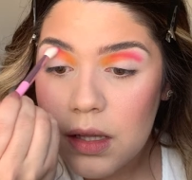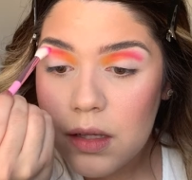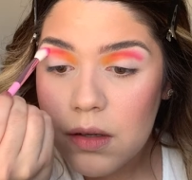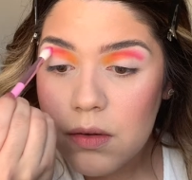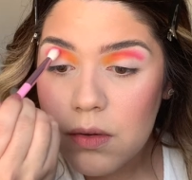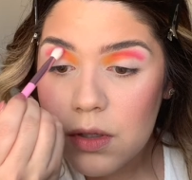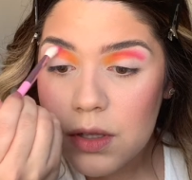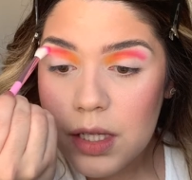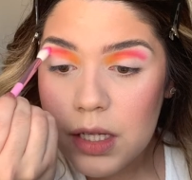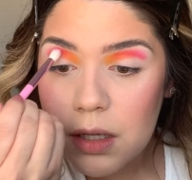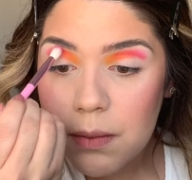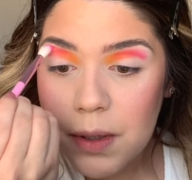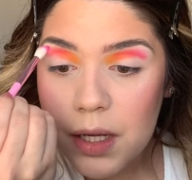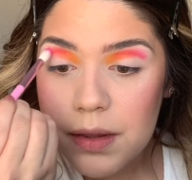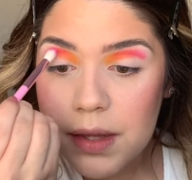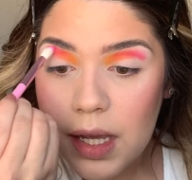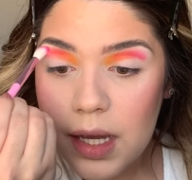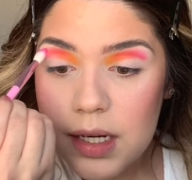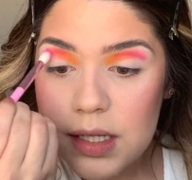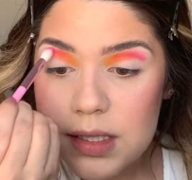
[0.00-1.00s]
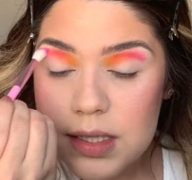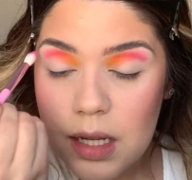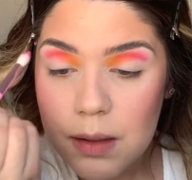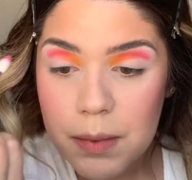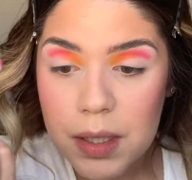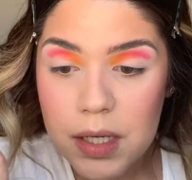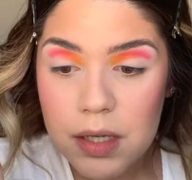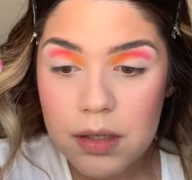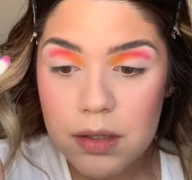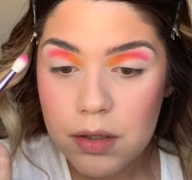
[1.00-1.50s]
The cool thing about that is, I
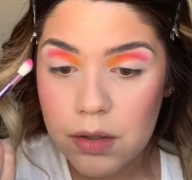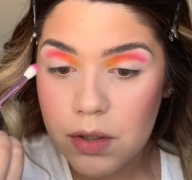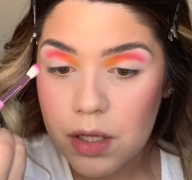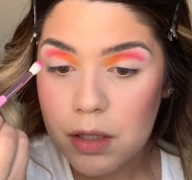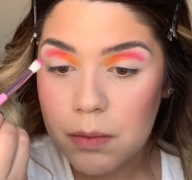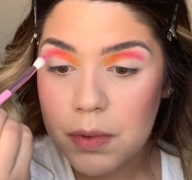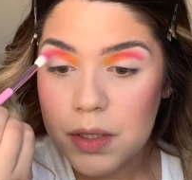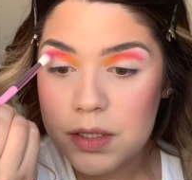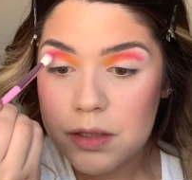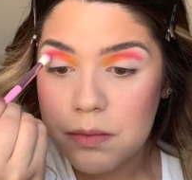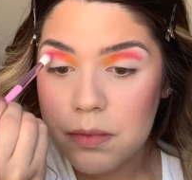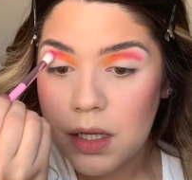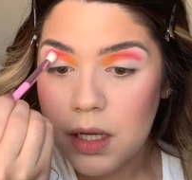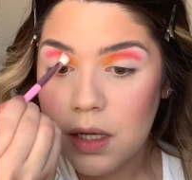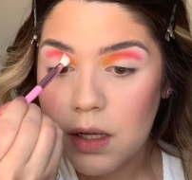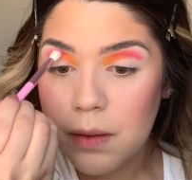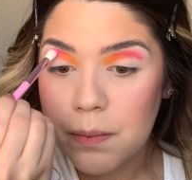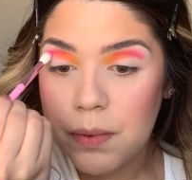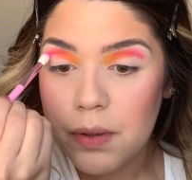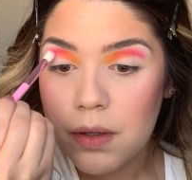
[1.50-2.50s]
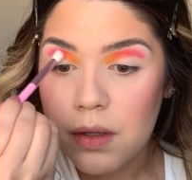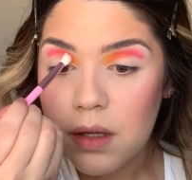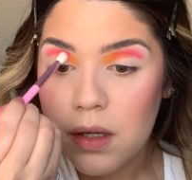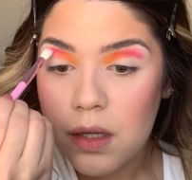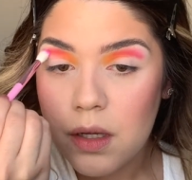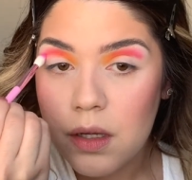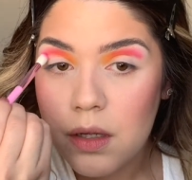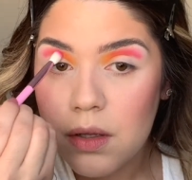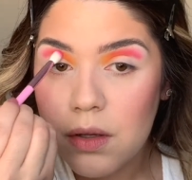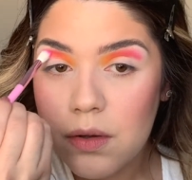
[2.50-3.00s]
mean, you can build them up,
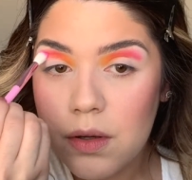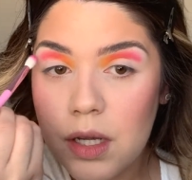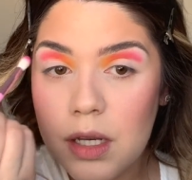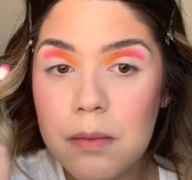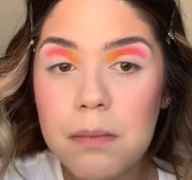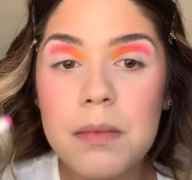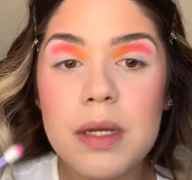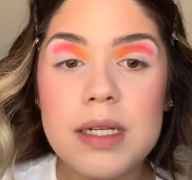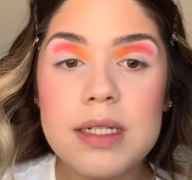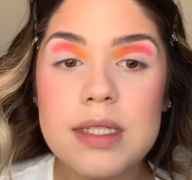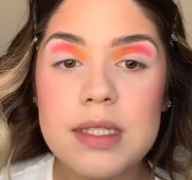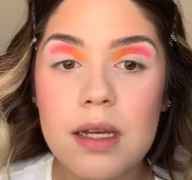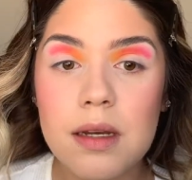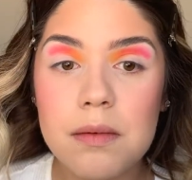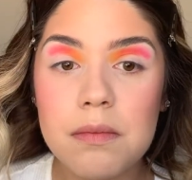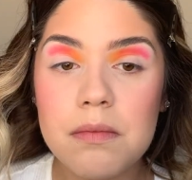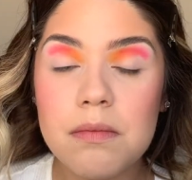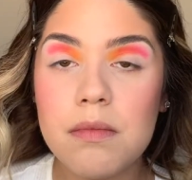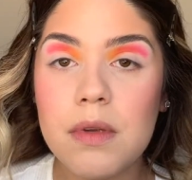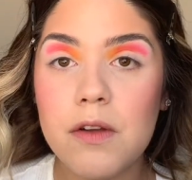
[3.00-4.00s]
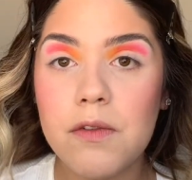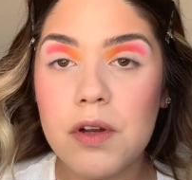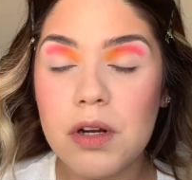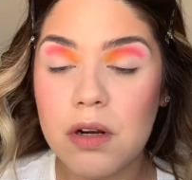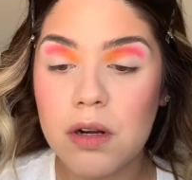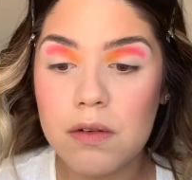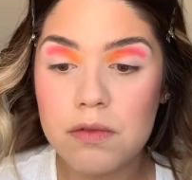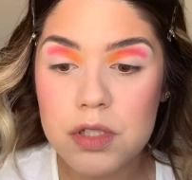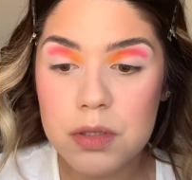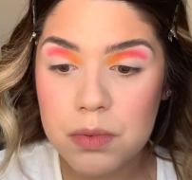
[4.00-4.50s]
you can mix them if you're
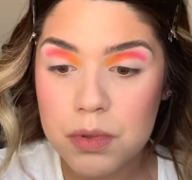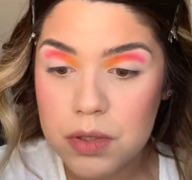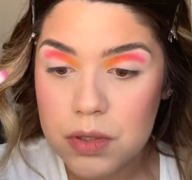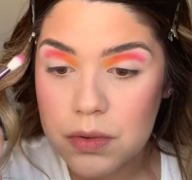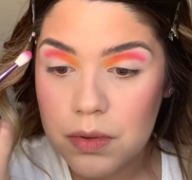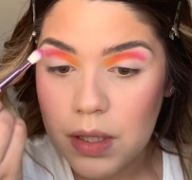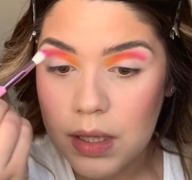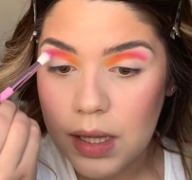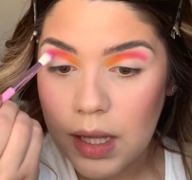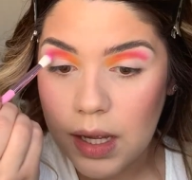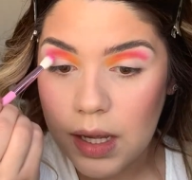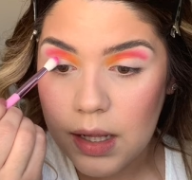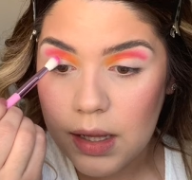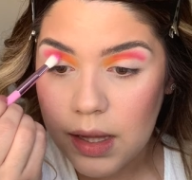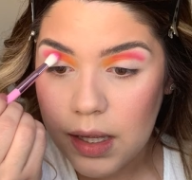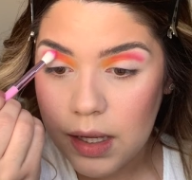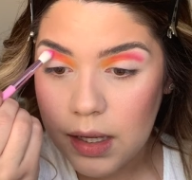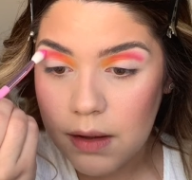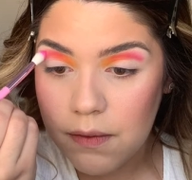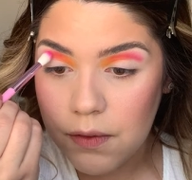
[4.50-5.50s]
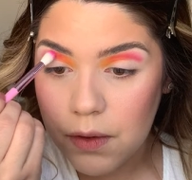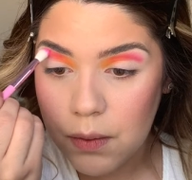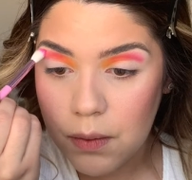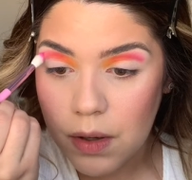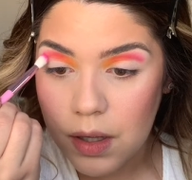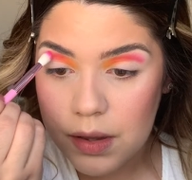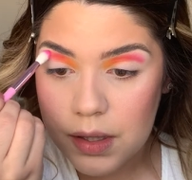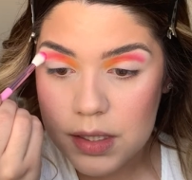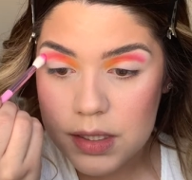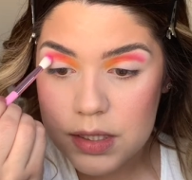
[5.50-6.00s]
comfortable doing that. Like if you
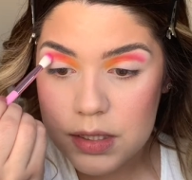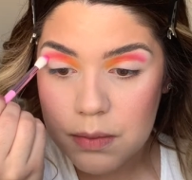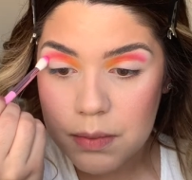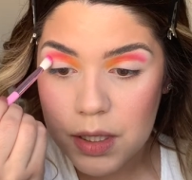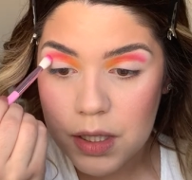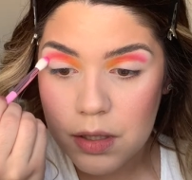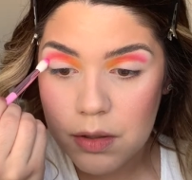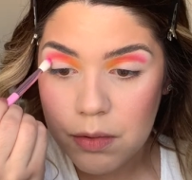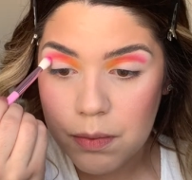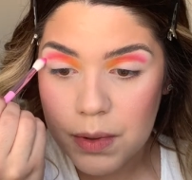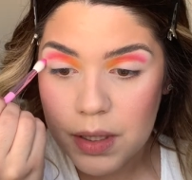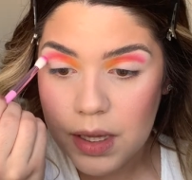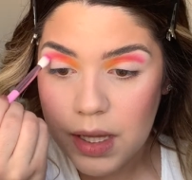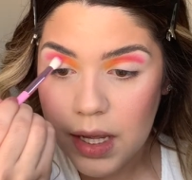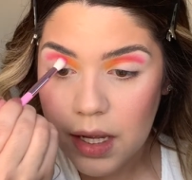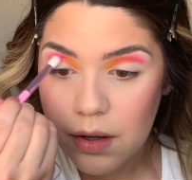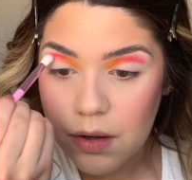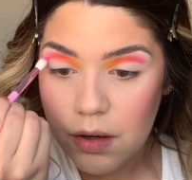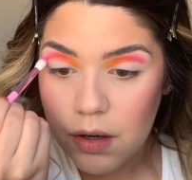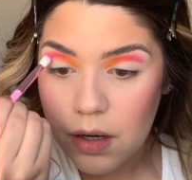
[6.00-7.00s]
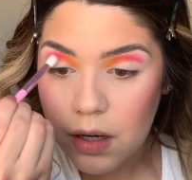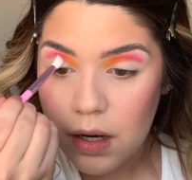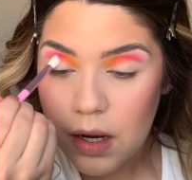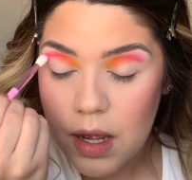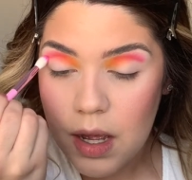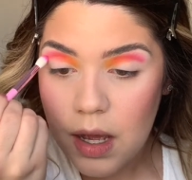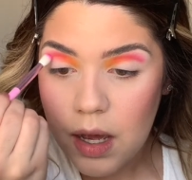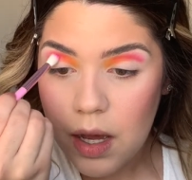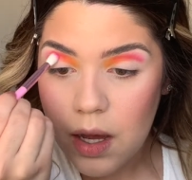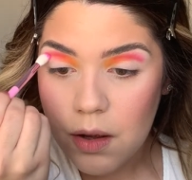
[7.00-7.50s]
want this to be a little bit lighter,
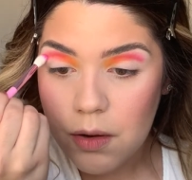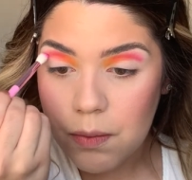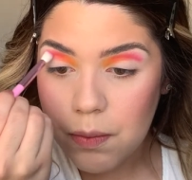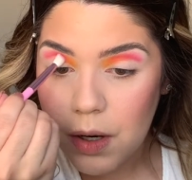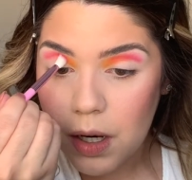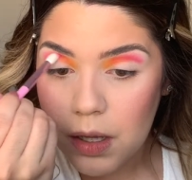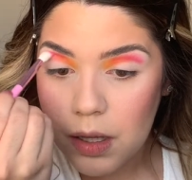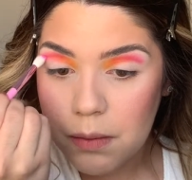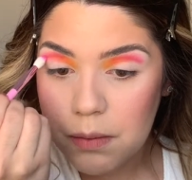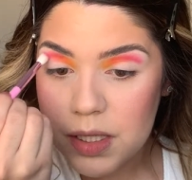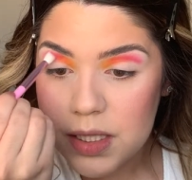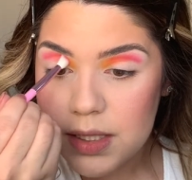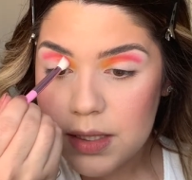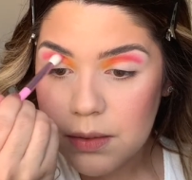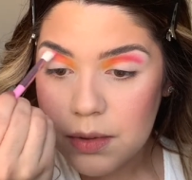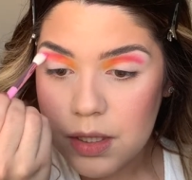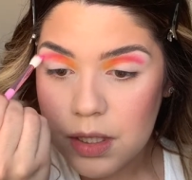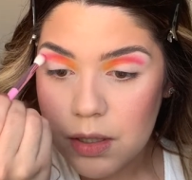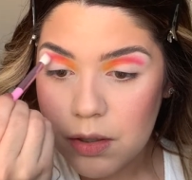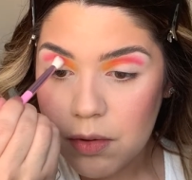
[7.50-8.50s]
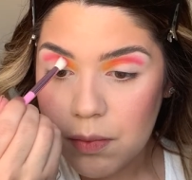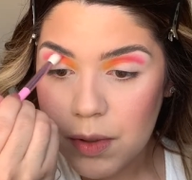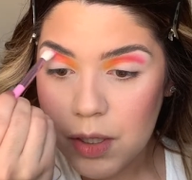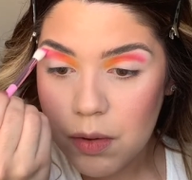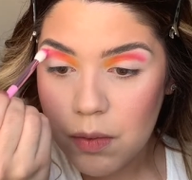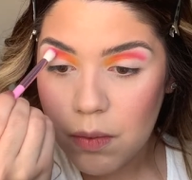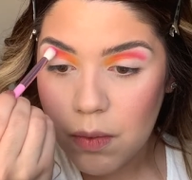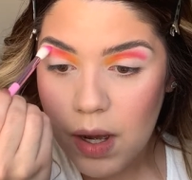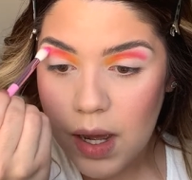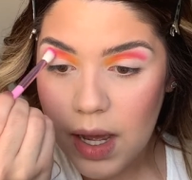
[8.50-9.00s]
I would probably mix it with a little bit
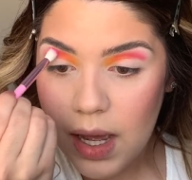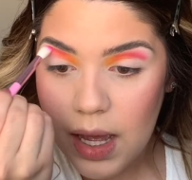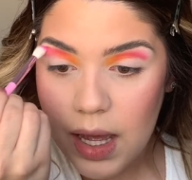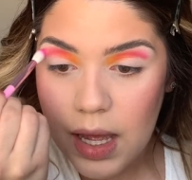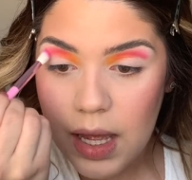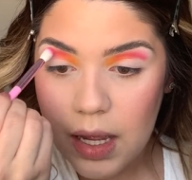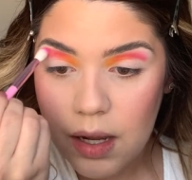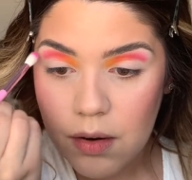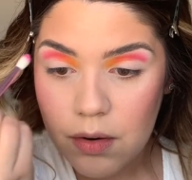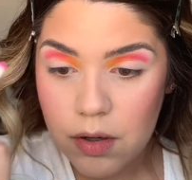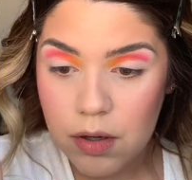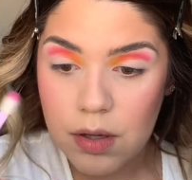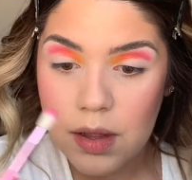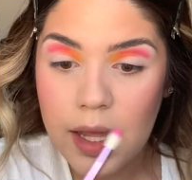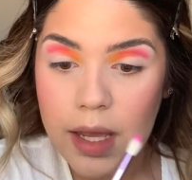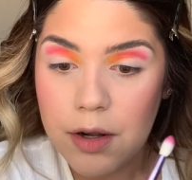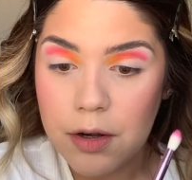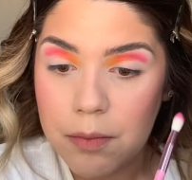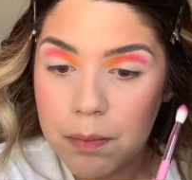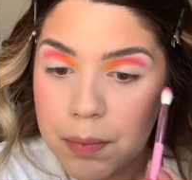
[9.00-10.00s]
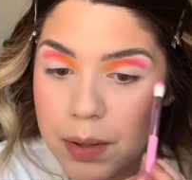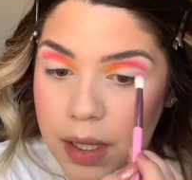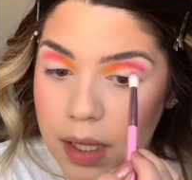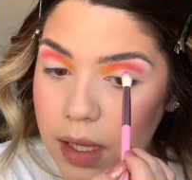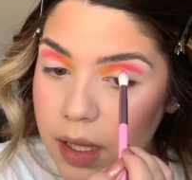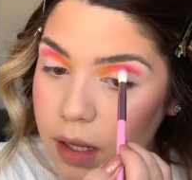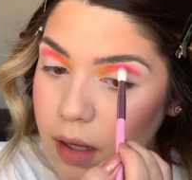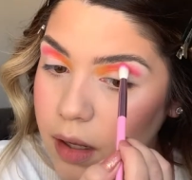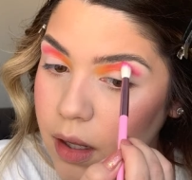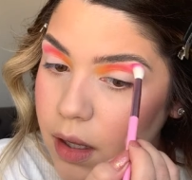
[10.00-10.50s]
of white or a lighter
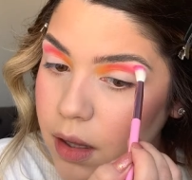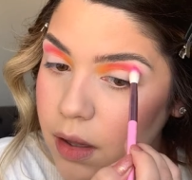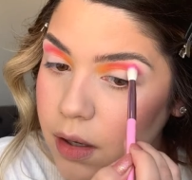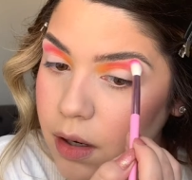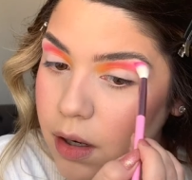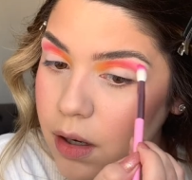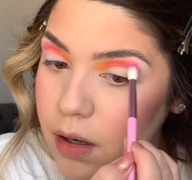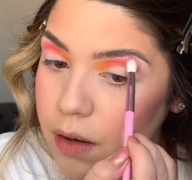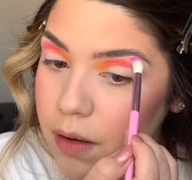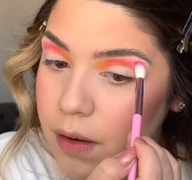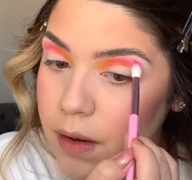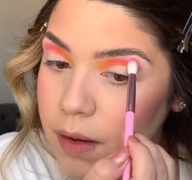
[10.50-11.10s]
pink color.